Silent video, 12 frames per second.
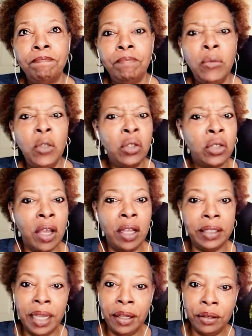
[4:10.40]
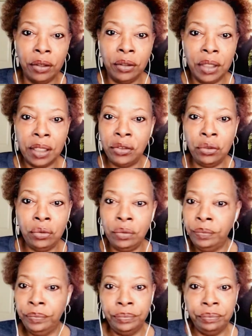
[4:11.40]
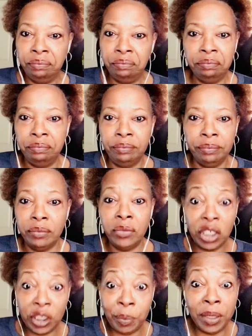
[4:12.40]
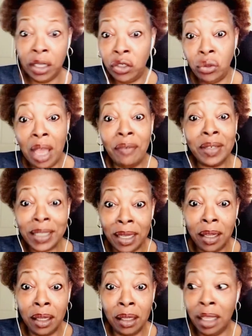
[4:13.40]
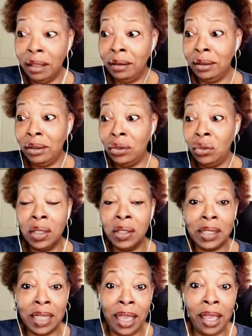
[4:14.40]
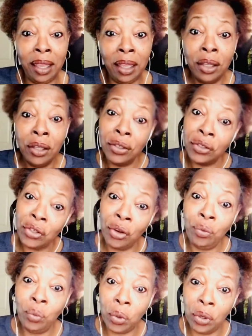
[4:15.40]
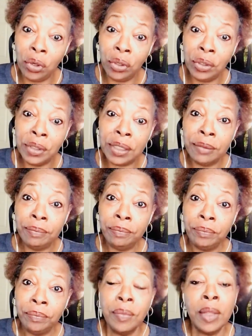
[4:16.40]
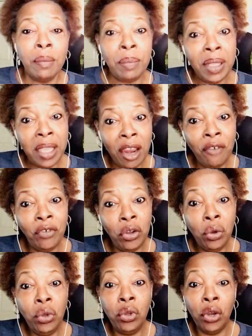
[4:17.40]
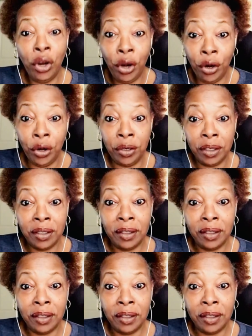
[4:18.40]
you talk down on, that you, just because you have a tongue and you can say certain words, be careful who you hurt.